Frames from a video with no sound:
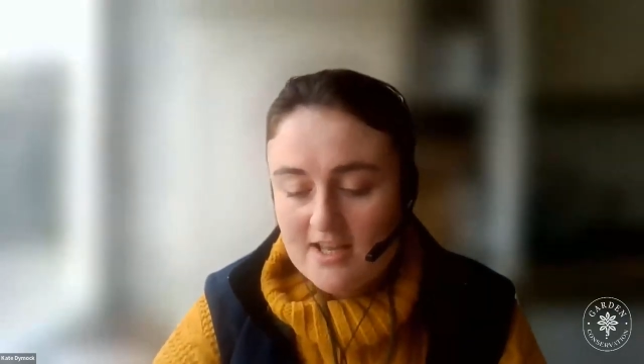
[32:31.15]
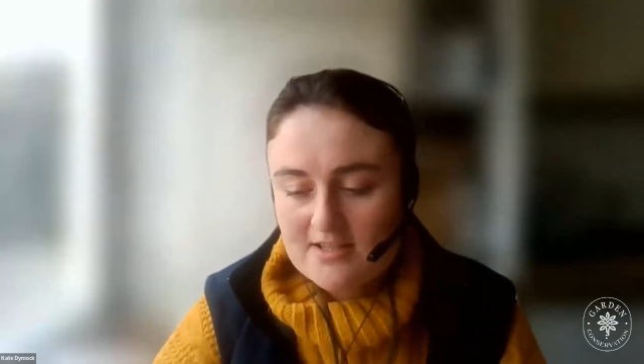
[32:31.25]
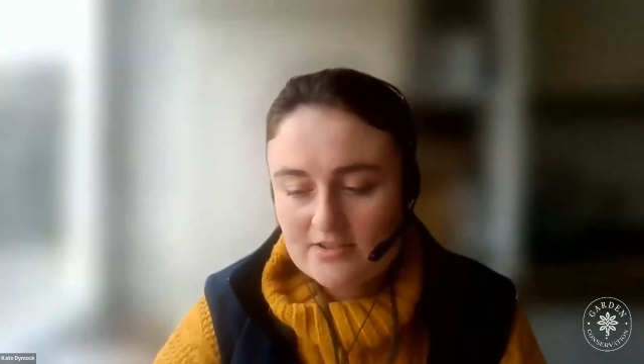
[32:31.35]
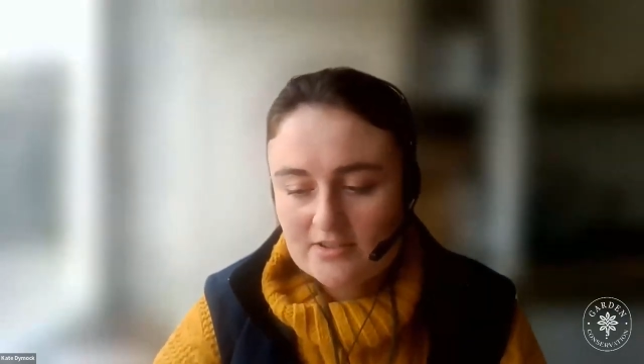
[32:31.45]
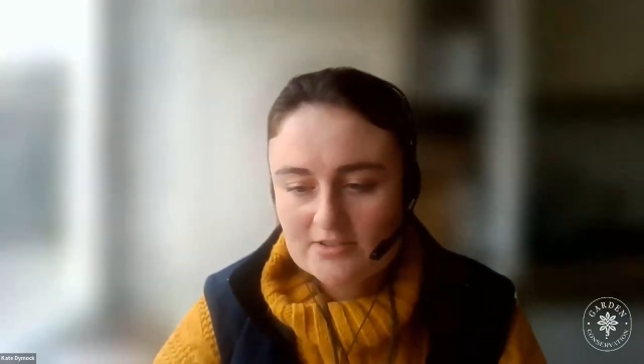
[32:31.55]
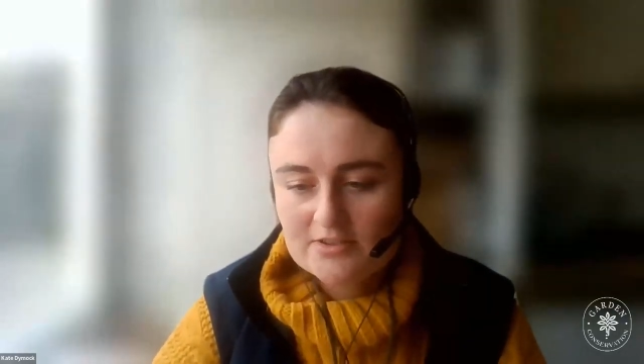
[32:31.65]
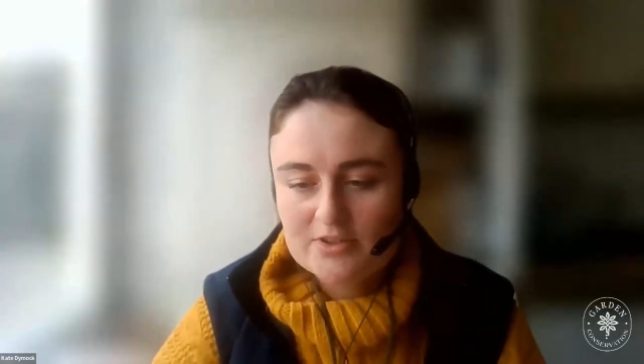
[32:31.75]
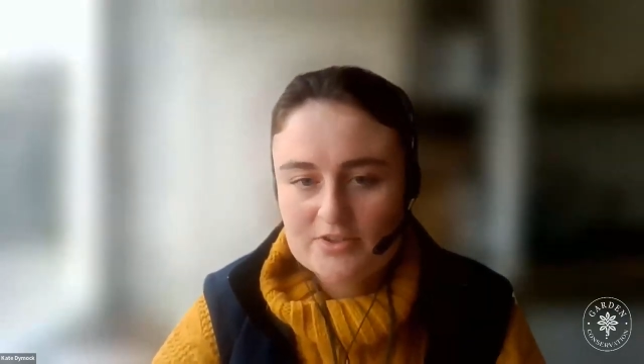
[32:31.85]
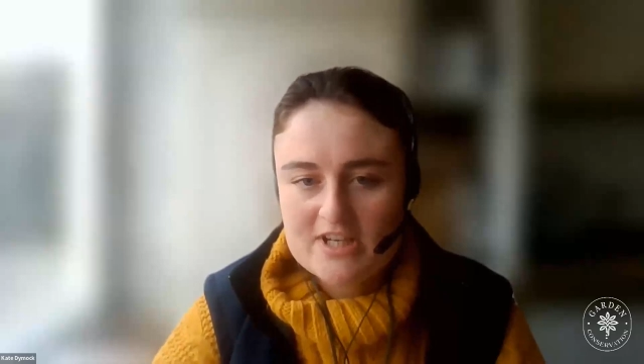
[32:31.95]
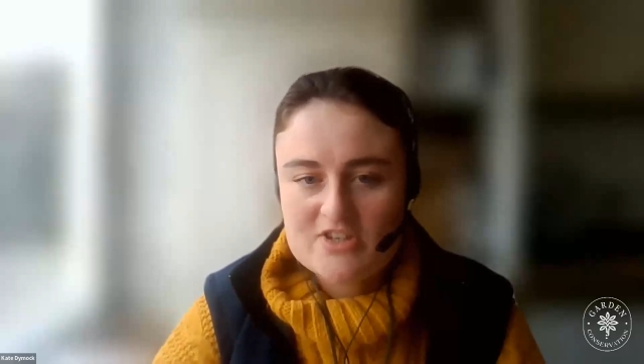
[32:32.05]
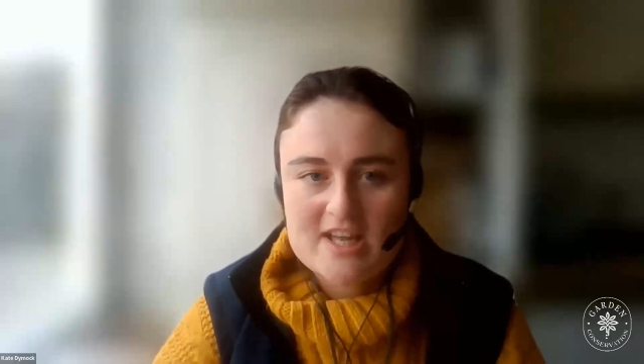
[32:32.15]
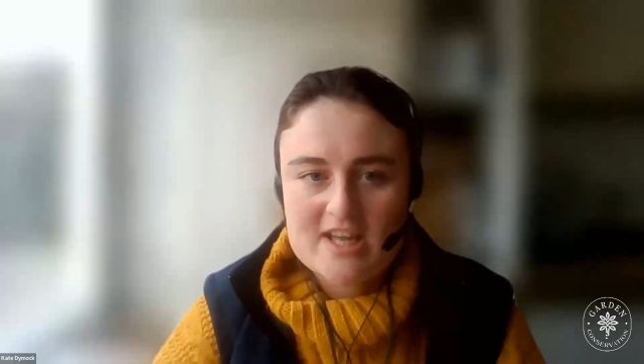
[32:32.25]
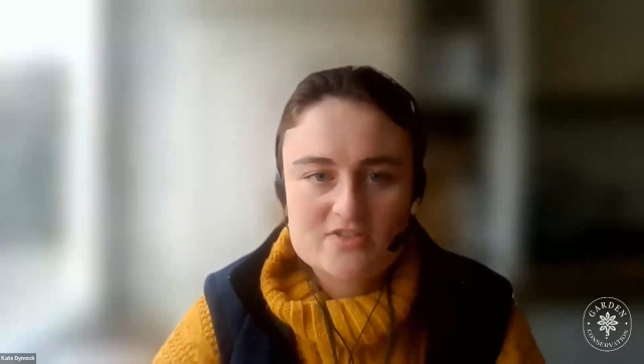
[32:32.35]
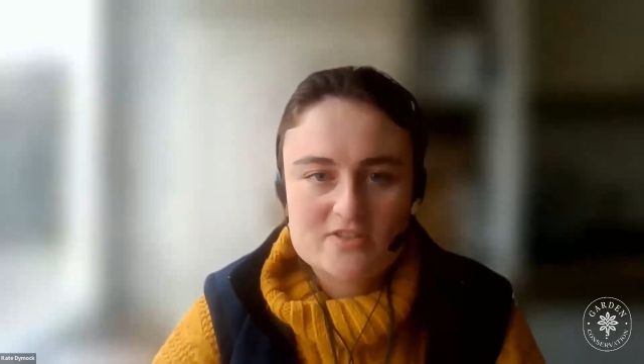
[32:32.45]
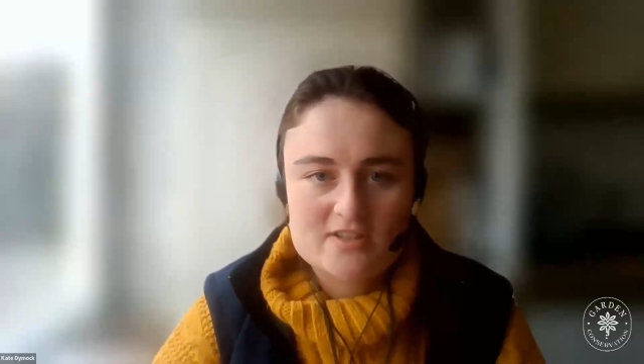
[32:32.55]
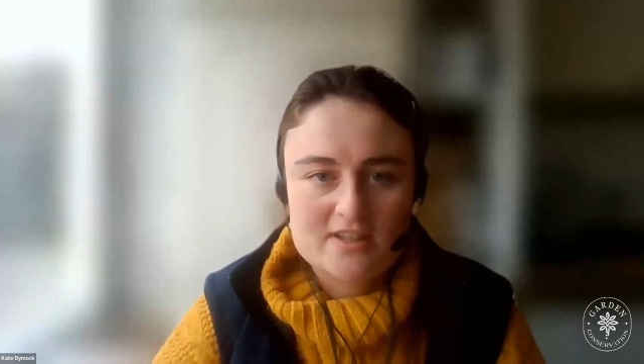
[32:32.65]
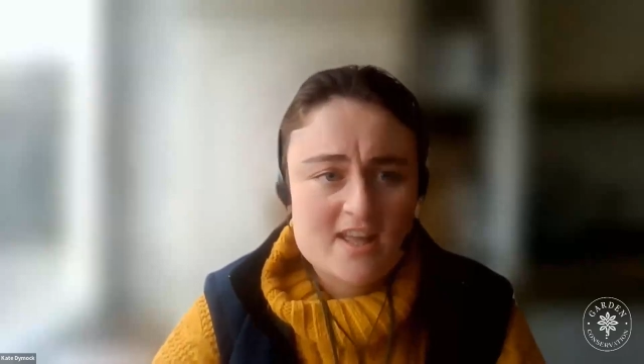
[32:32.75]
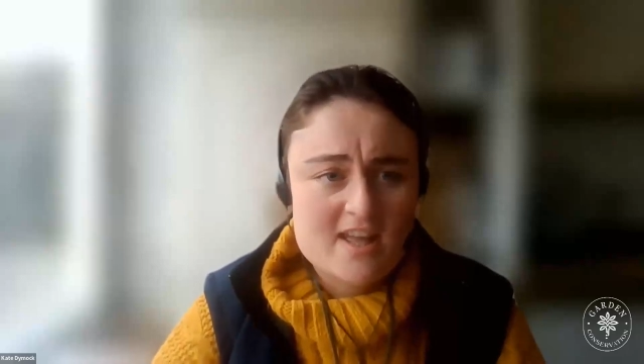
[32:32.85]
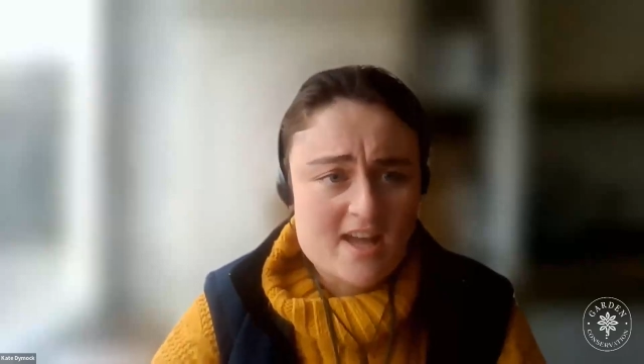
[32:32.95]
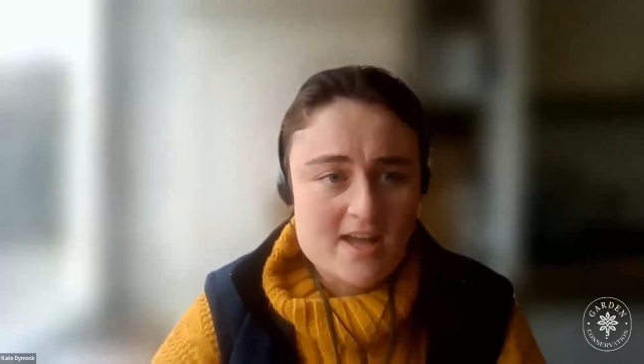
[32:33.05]
It's called Cornish hedging,
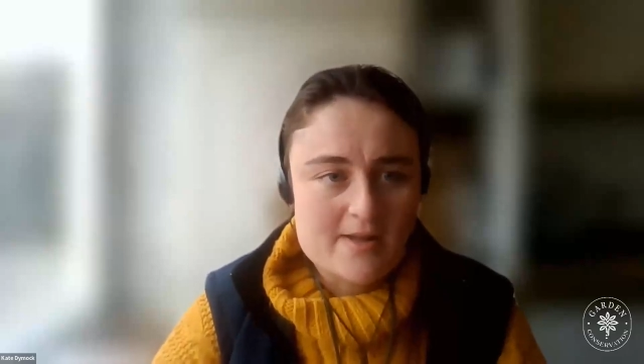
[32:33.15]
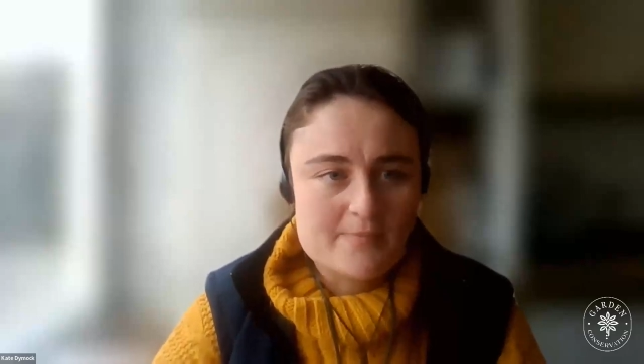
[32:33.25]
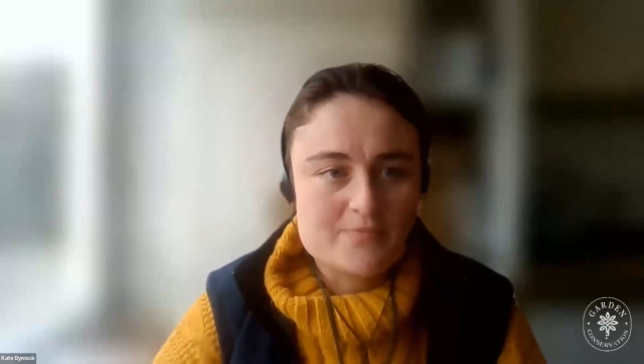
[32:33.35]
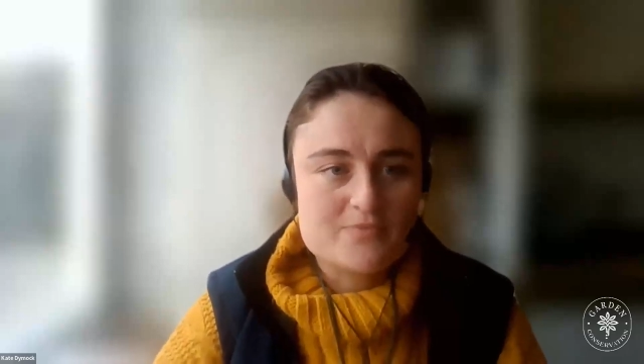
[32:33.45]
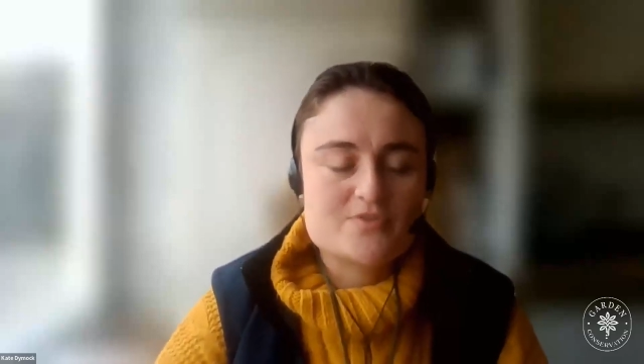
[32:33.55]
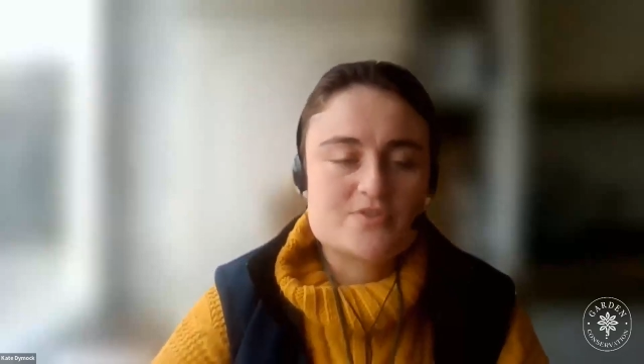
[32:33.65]
and um,